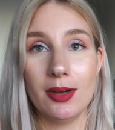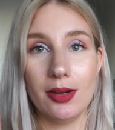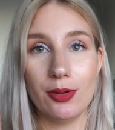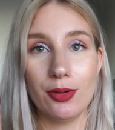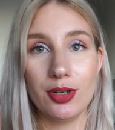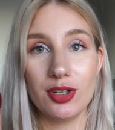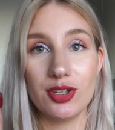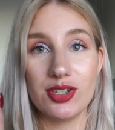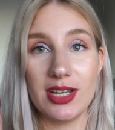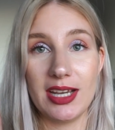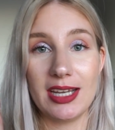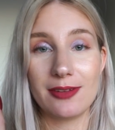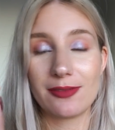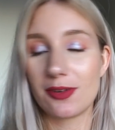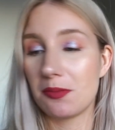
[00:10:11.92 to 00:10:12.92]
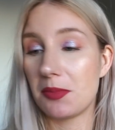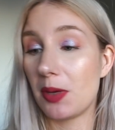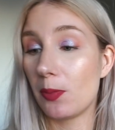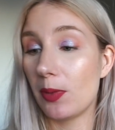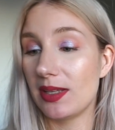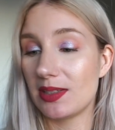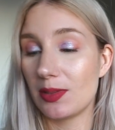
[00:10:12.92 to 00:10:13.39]
orange shade from my
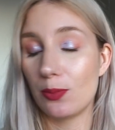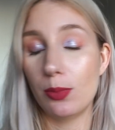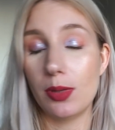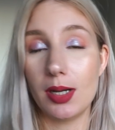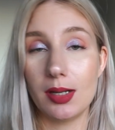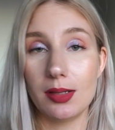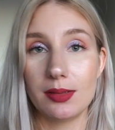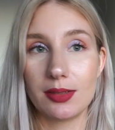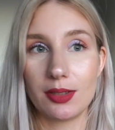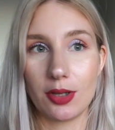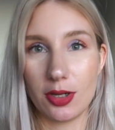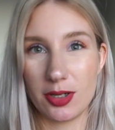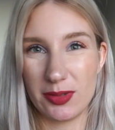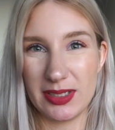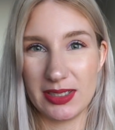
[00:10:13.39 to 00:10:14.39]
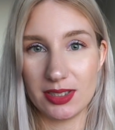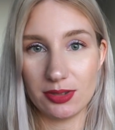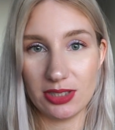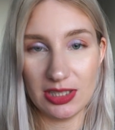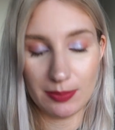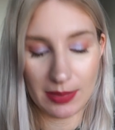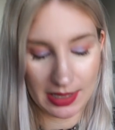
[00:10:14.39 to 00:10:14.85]
Wet n Wild Color in the
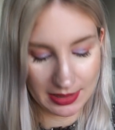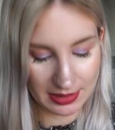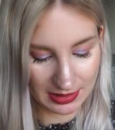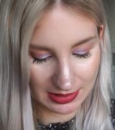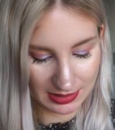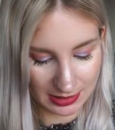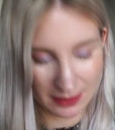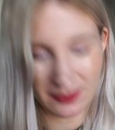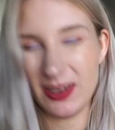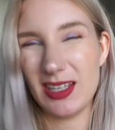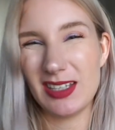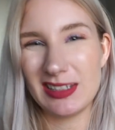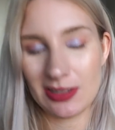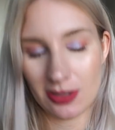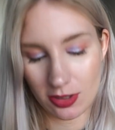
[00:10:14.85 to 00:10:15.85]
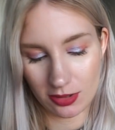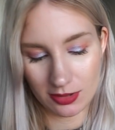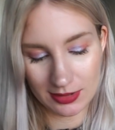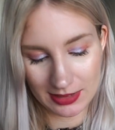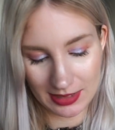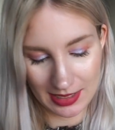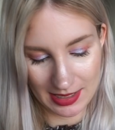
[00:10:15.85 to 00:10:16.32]
Street palette, I think it's
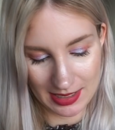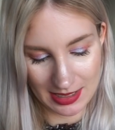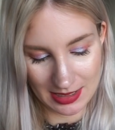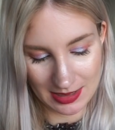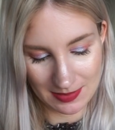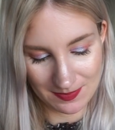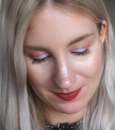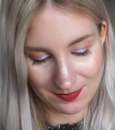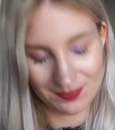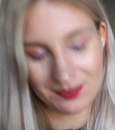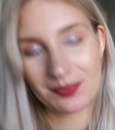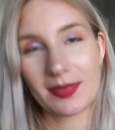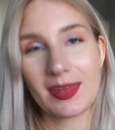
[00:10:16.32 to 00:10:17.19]
called, and